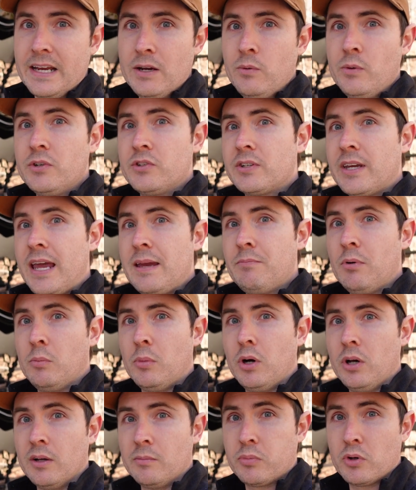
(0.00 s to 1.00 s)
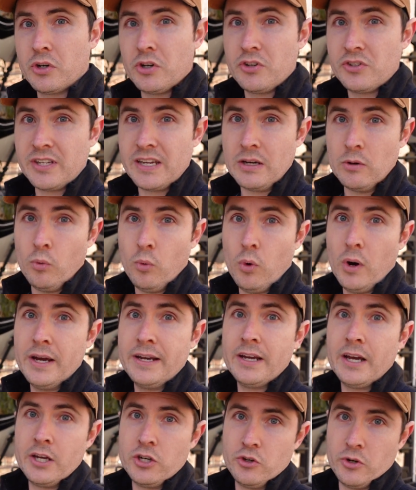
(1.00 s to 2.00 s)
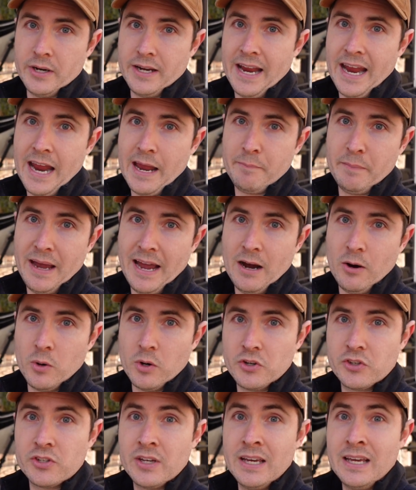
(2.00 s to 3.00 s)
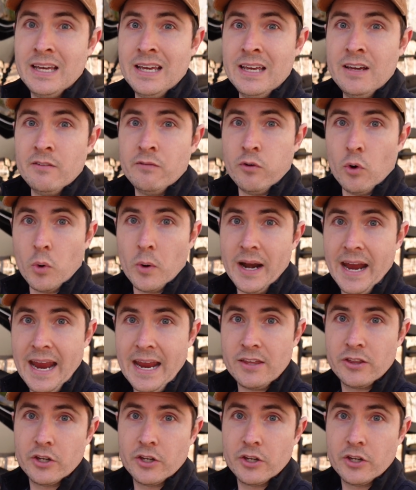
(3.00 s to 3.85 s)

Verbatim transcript: it was capable of producing 100 amp hours for a